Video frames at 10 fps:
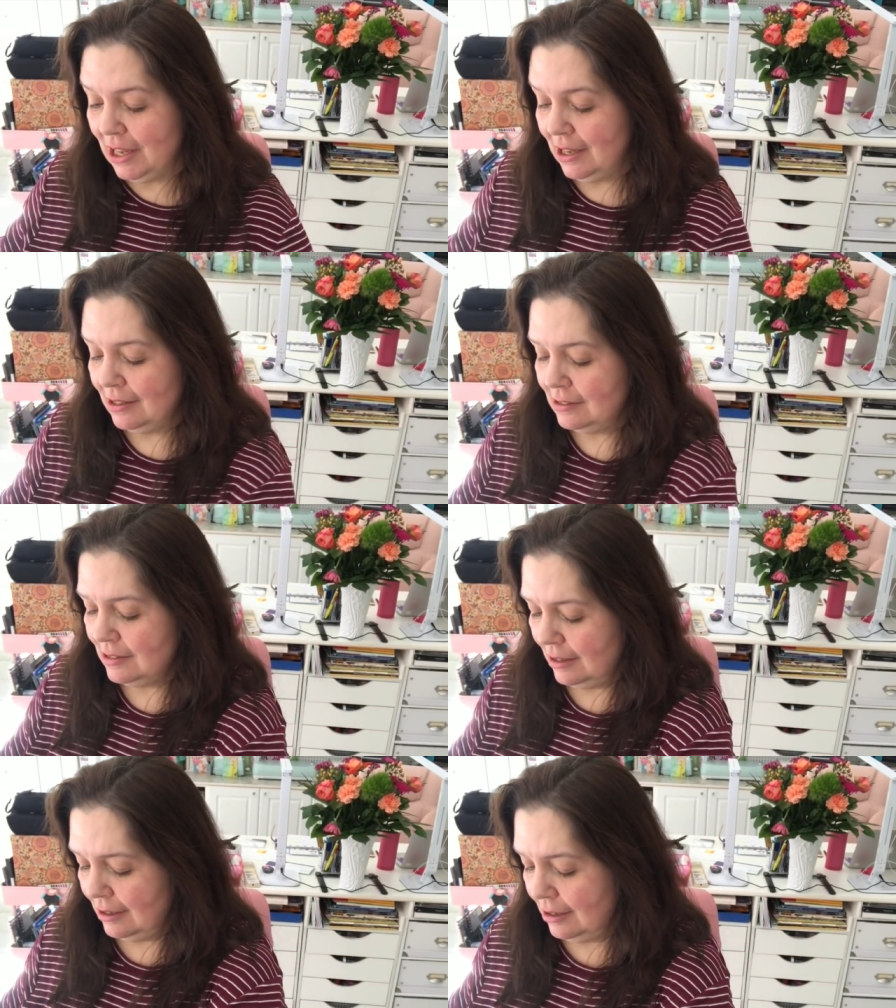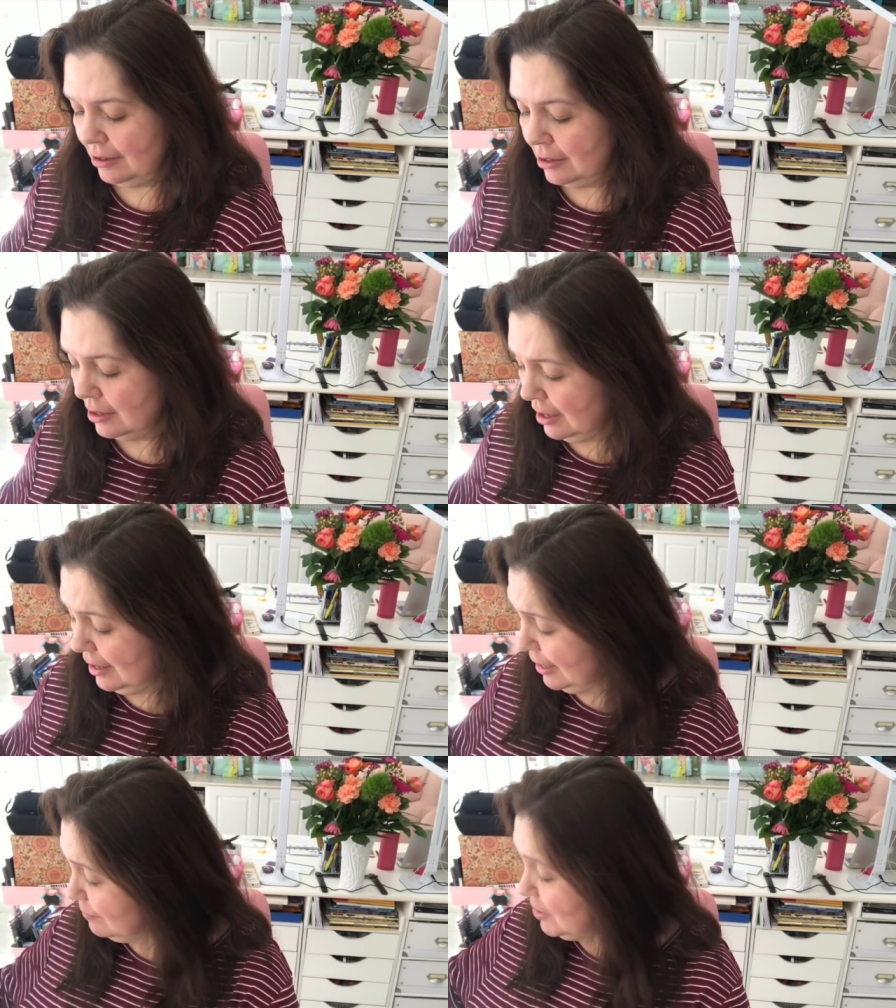And
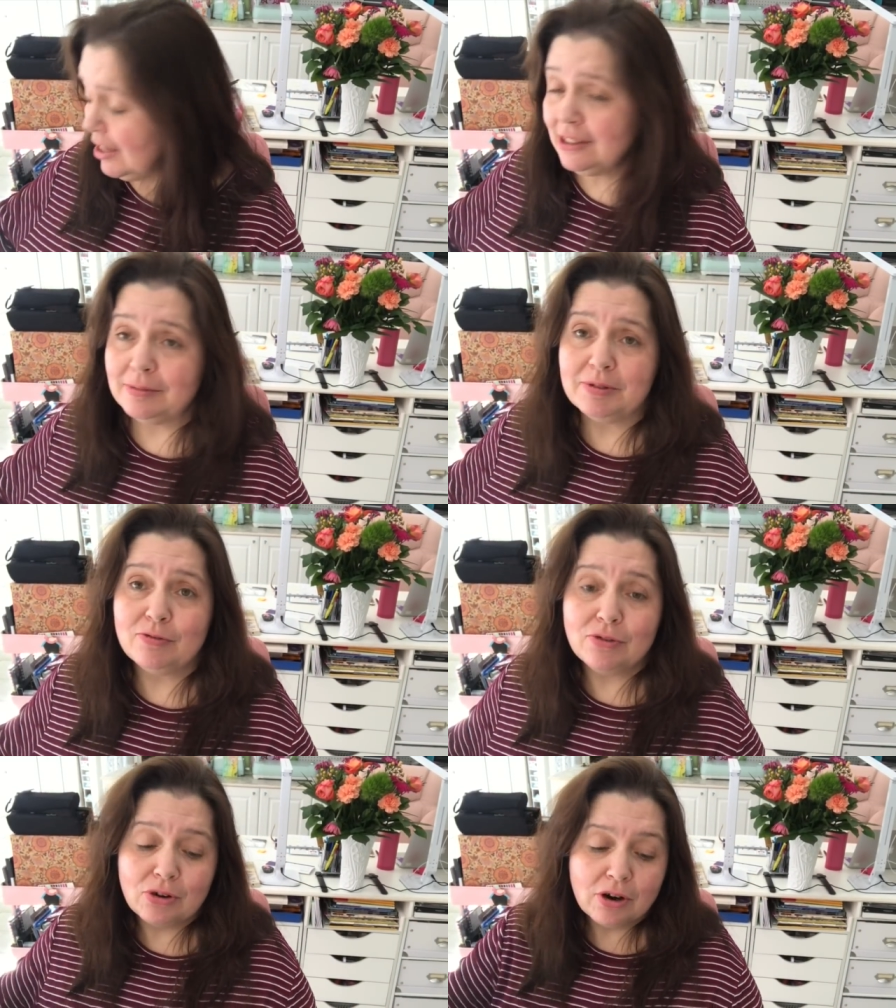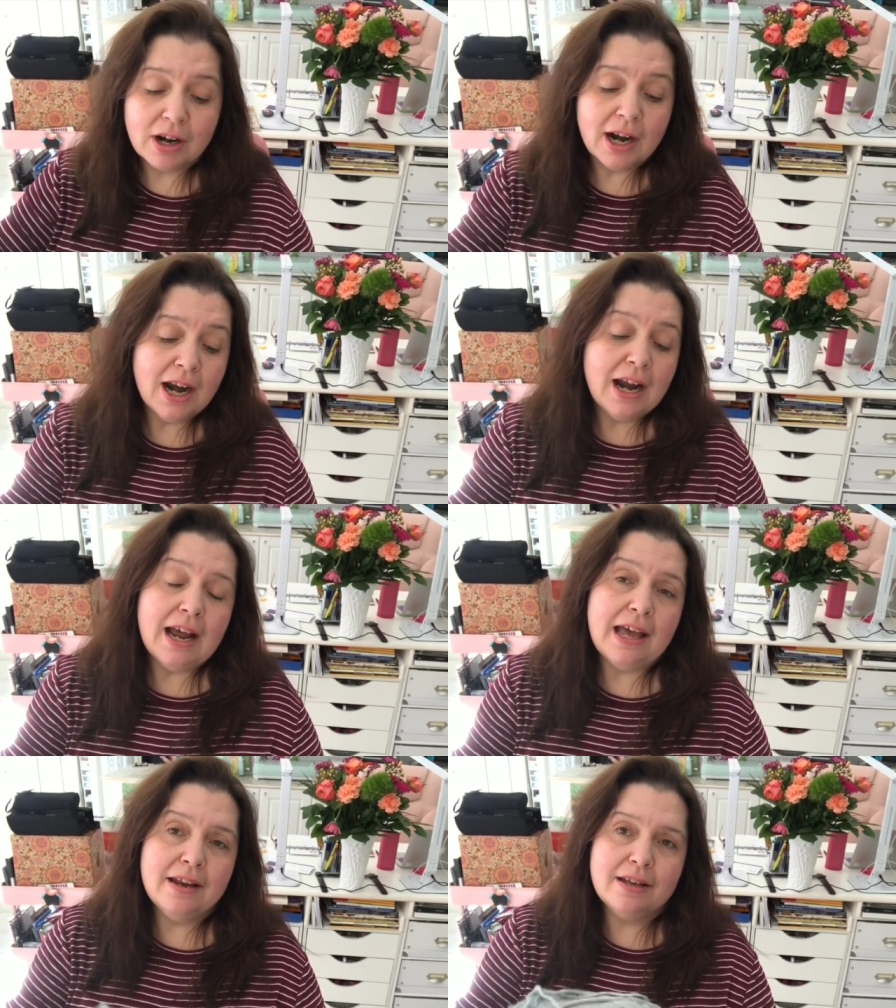I've done it before
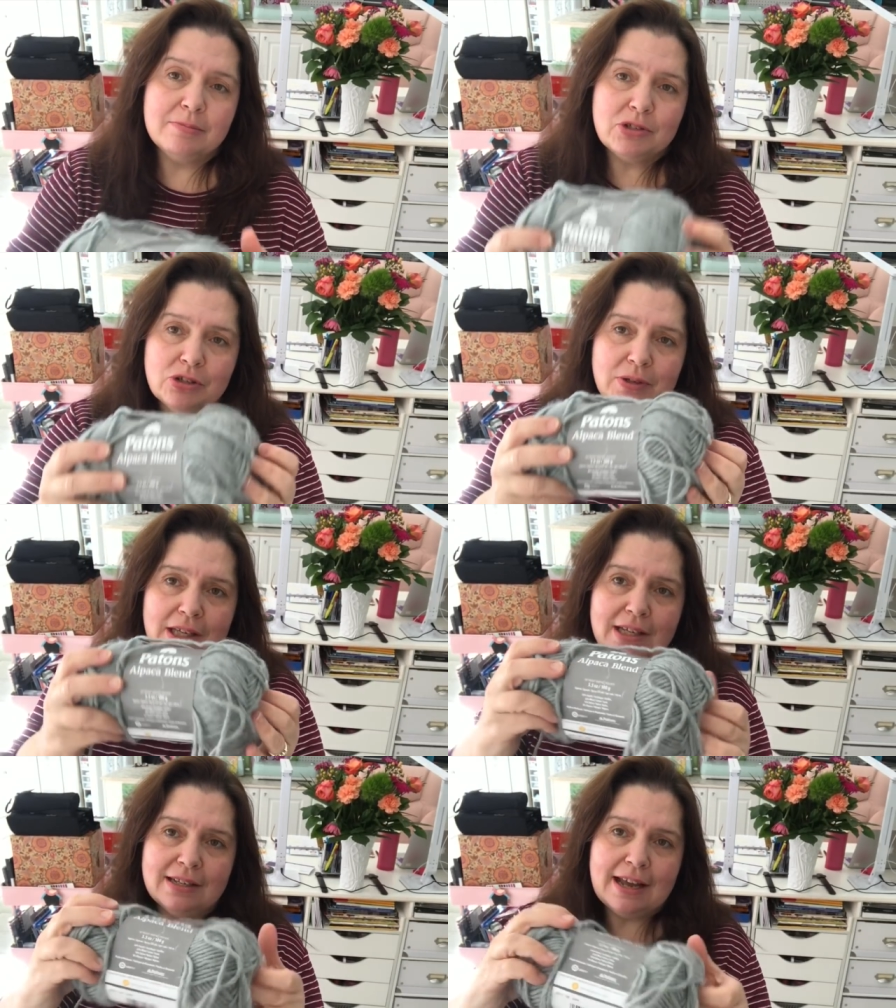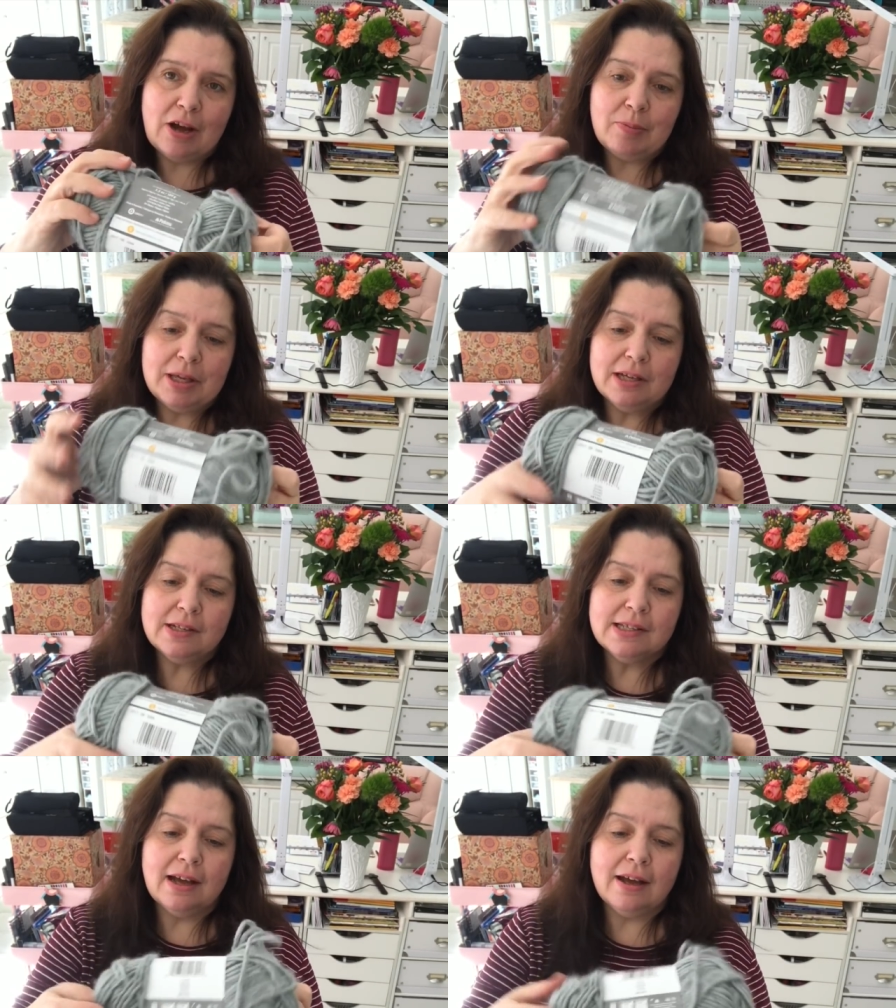and I'm doing it now
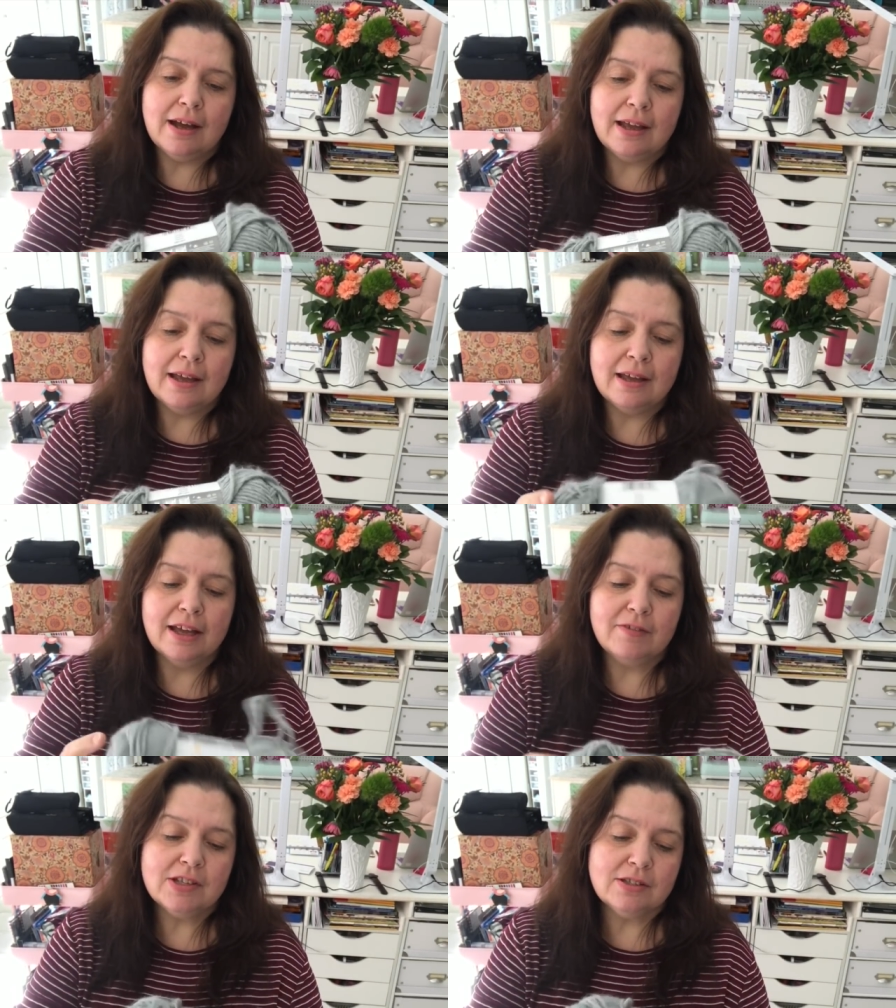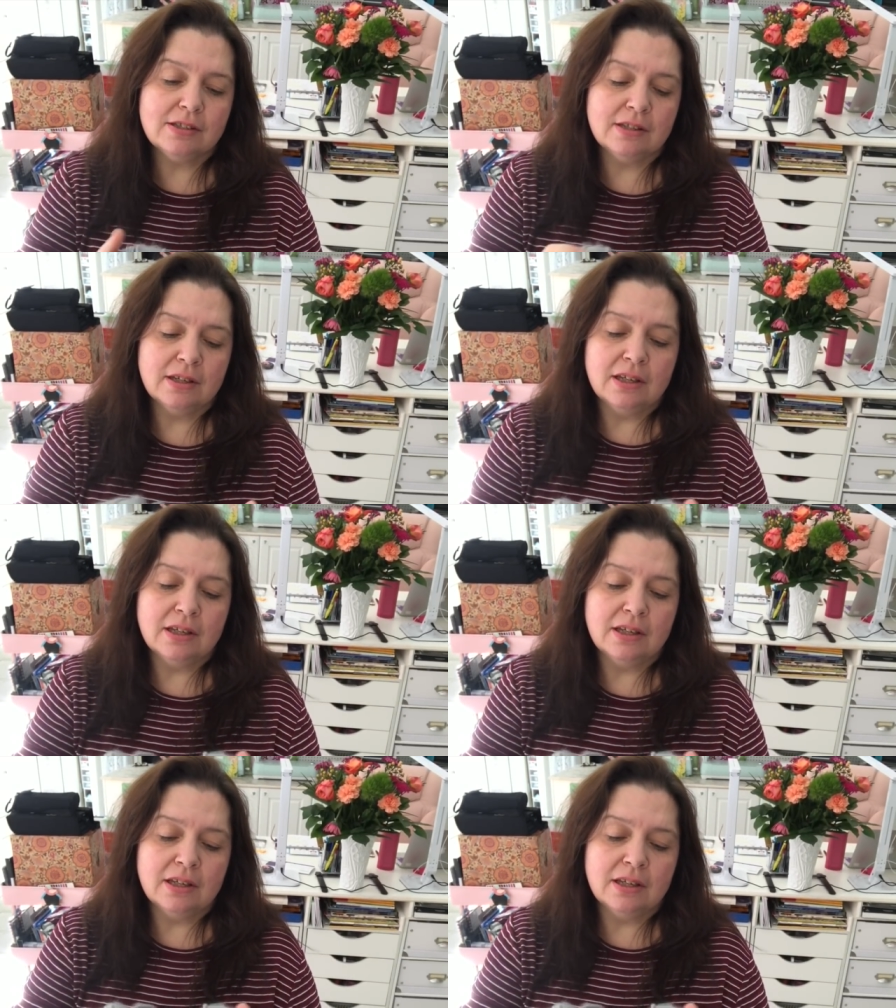because I have this